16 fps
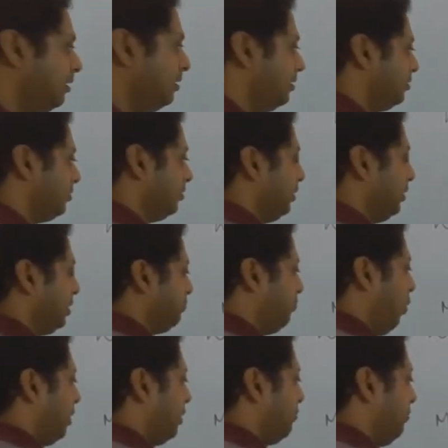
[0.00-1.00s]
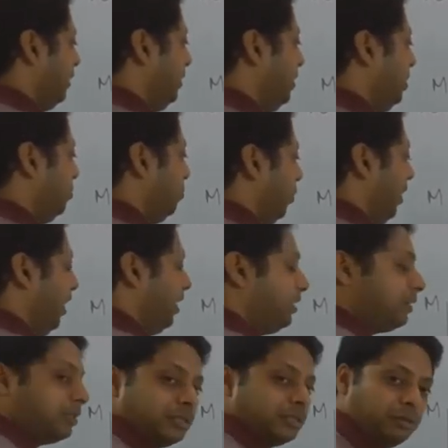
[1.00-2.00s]
So this point P,
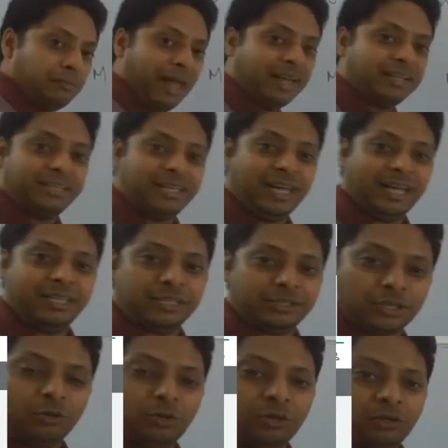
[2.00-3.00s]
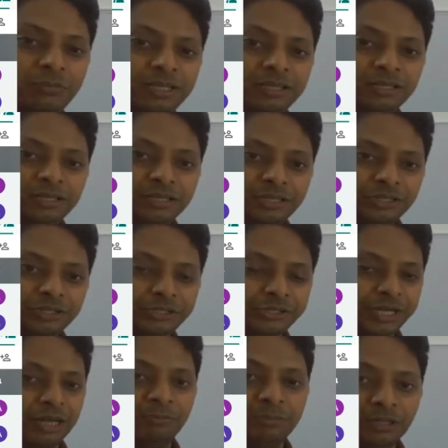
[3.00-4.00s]
where the magnetization will be
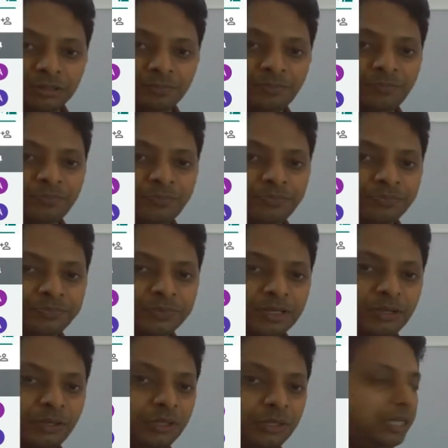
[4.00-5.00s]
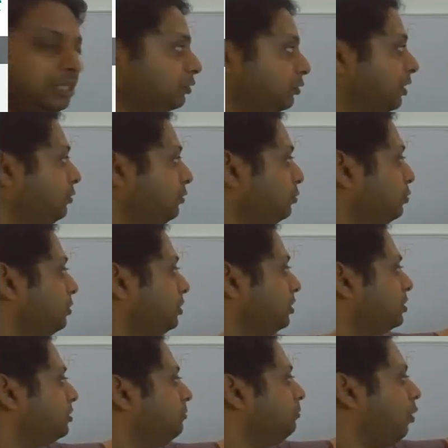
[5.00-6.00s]
stable. Okay, so due to
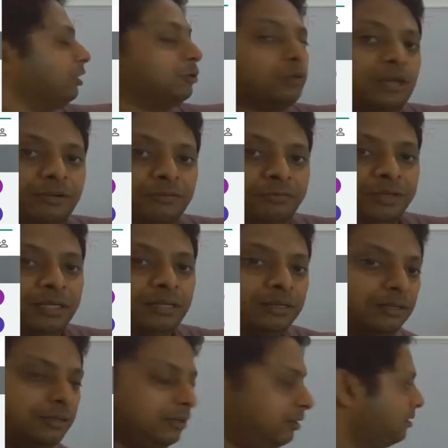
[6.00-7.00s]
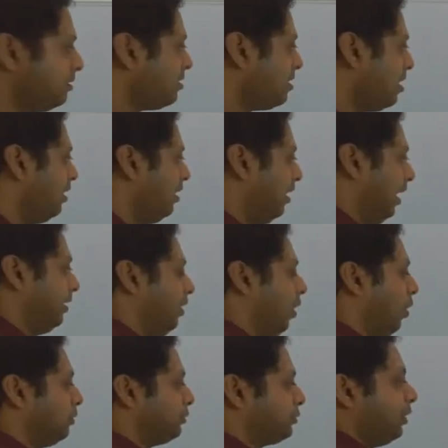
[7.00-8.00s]
this molecular field. And
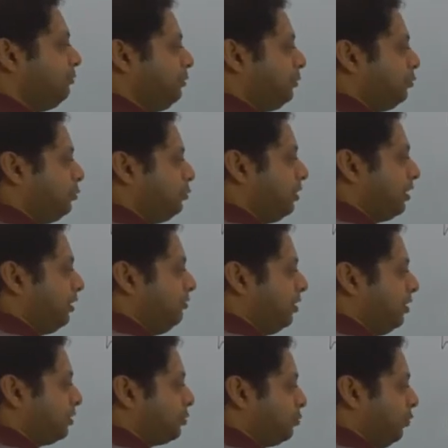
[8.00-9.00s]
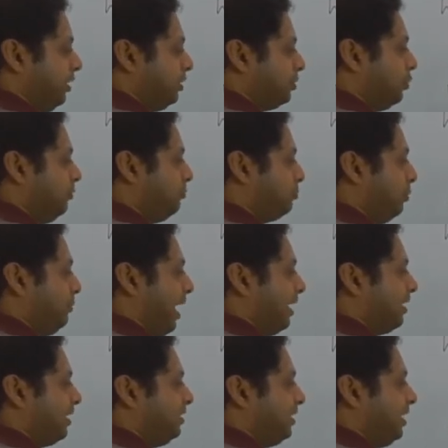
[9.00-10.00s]
also if you do the reverse way, so if the
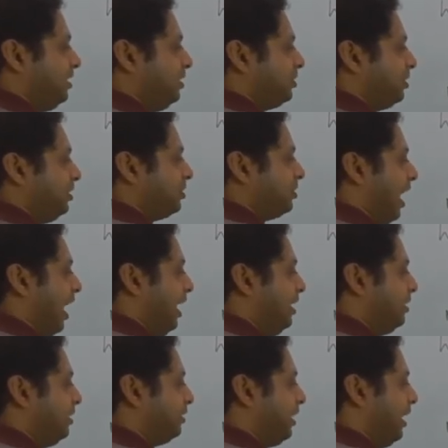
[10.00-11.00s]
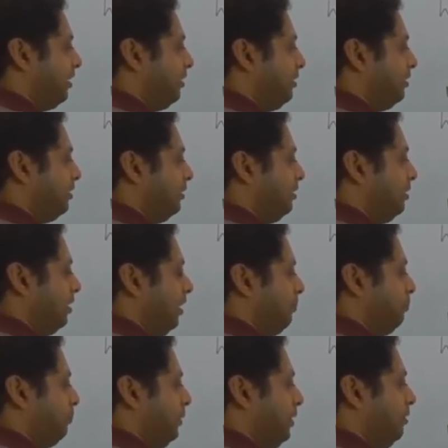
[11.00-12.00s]
magnetization is higher than a
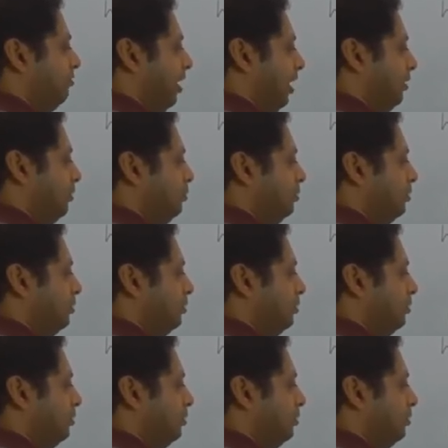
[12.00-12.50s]
P value,